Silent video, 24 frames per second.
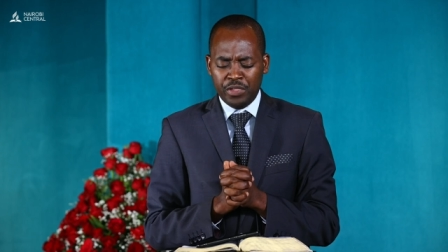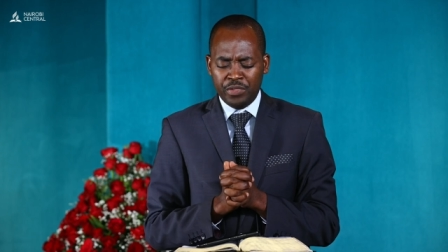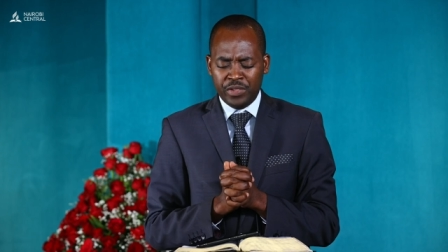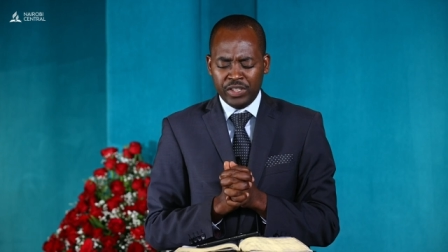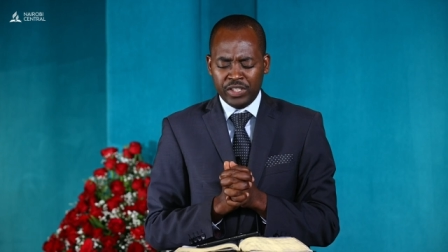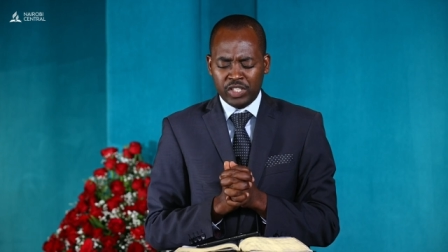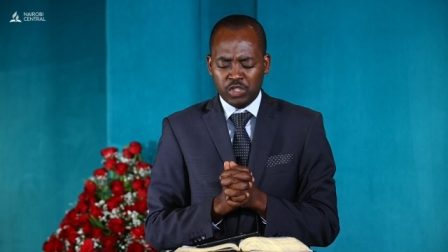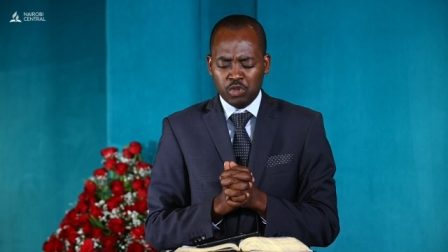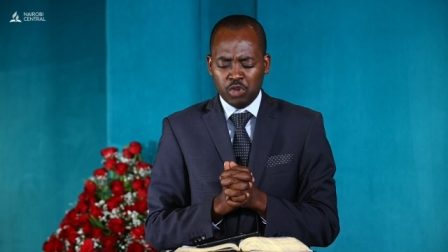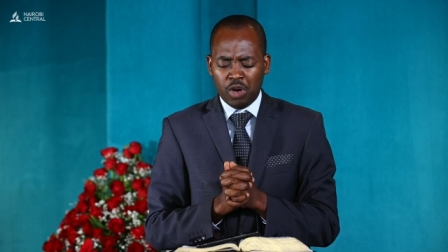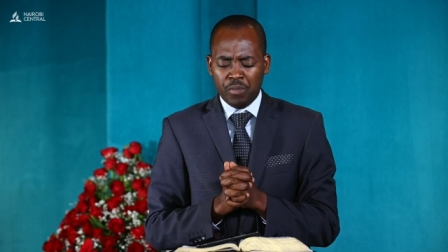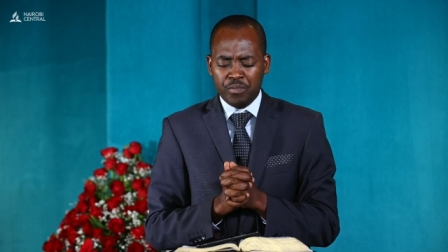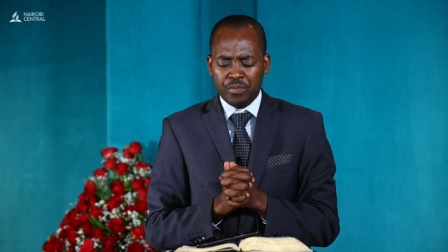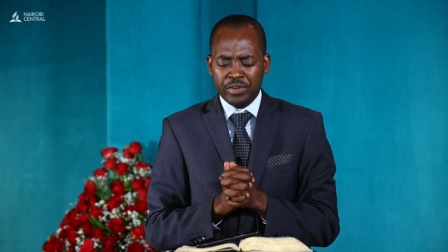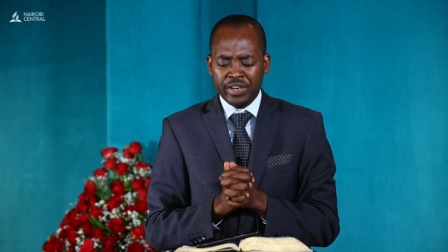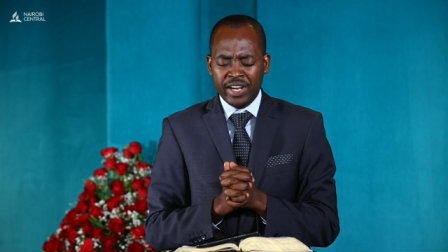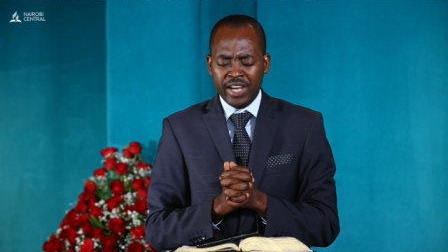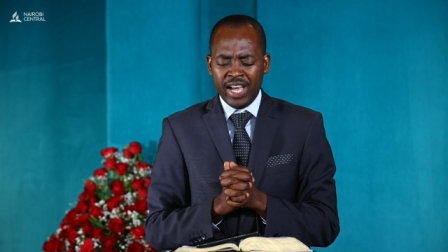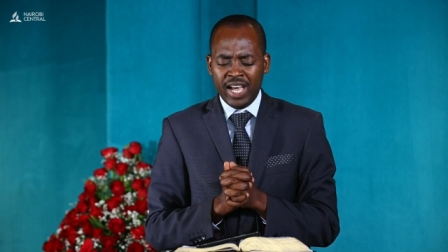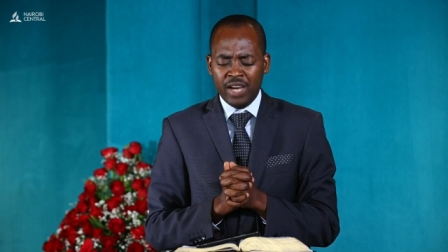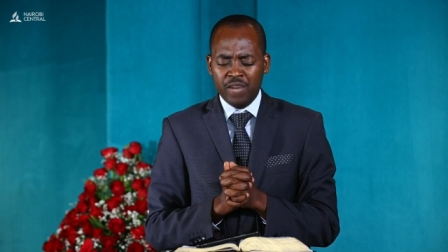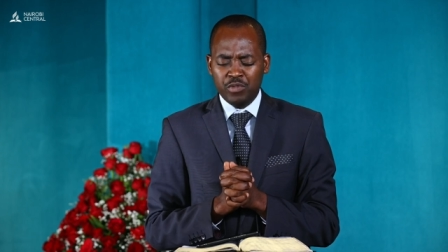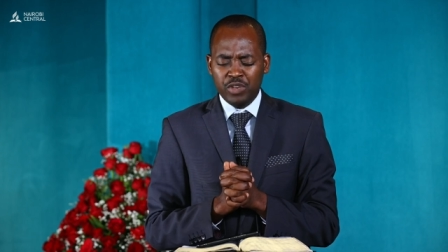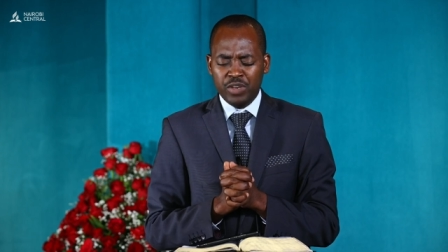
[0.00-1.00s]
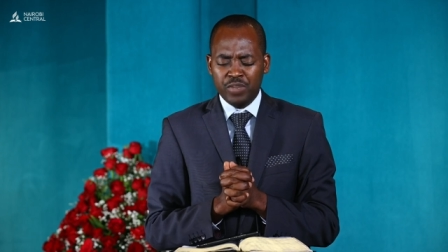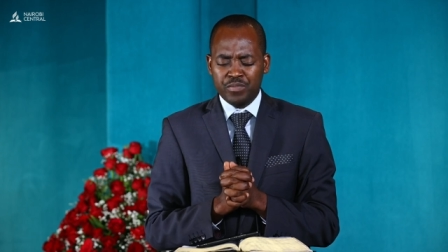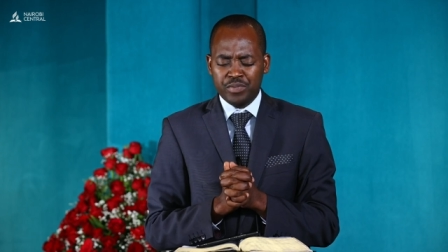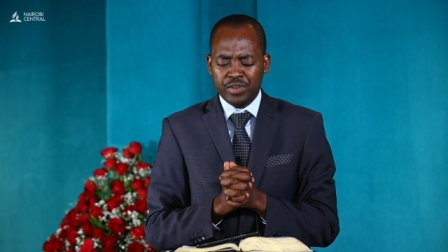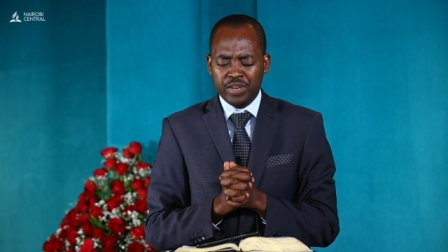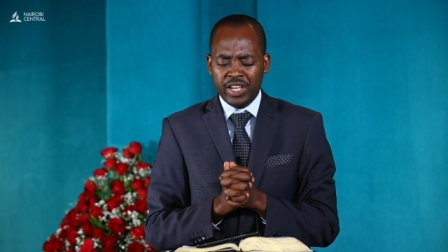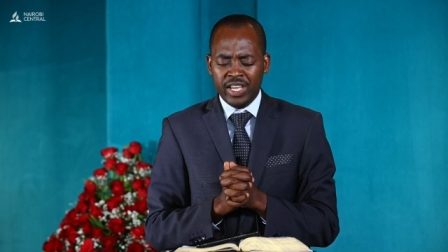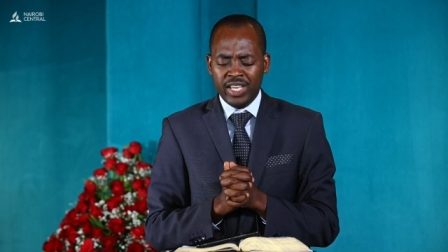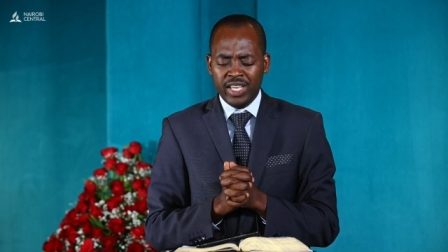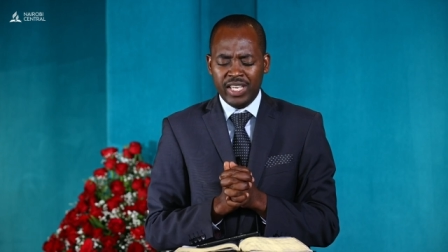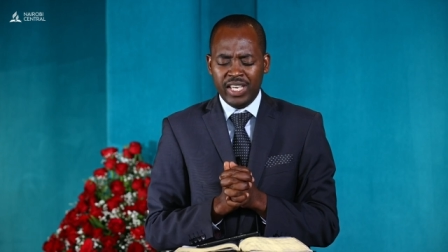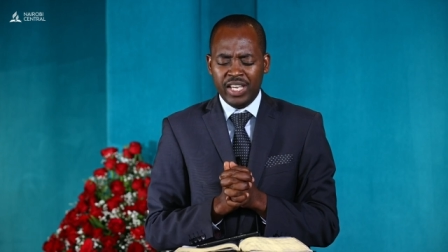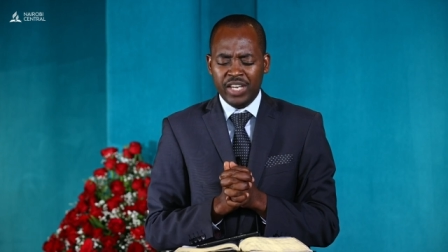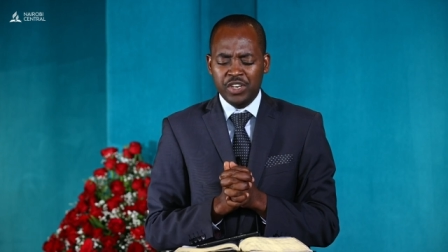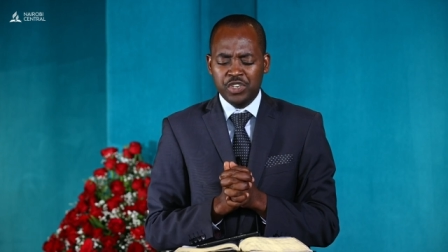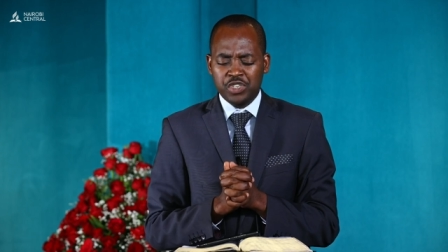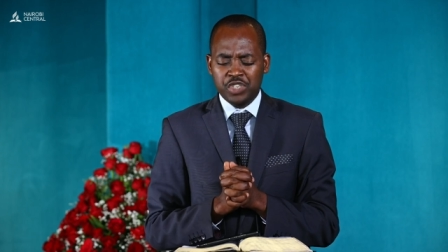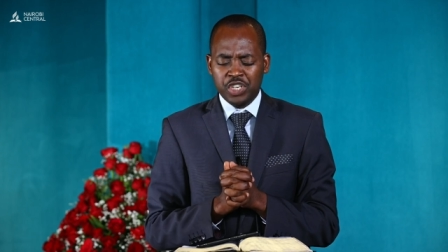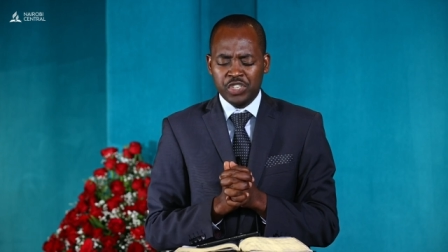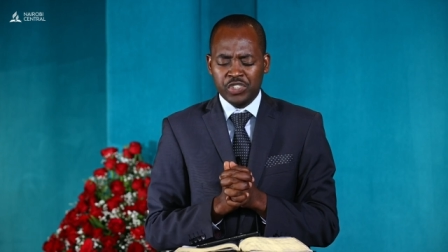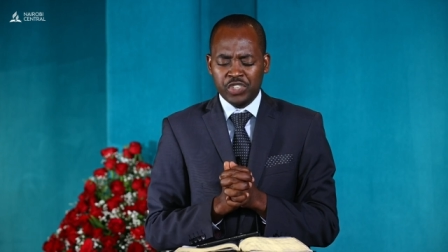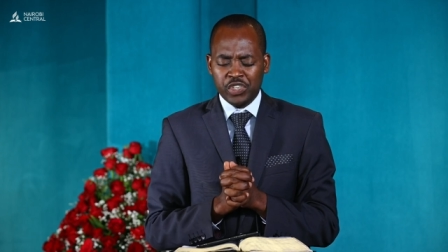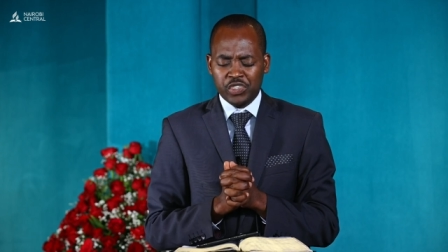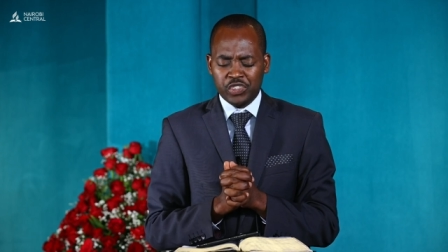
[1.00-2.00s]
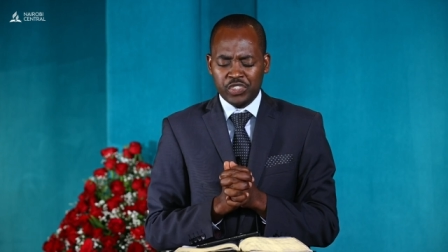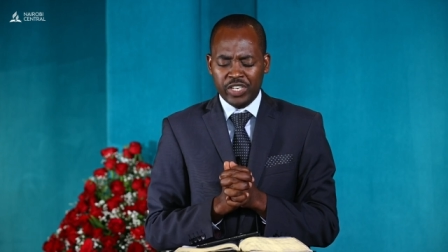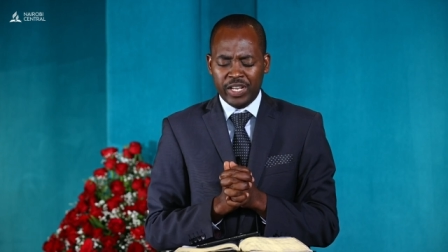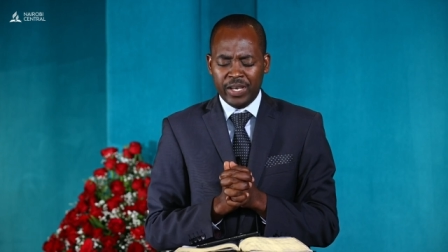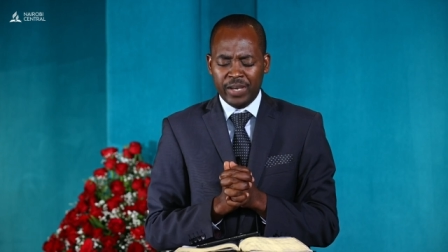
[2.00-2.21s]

This is our prayer. We pray in Jesus'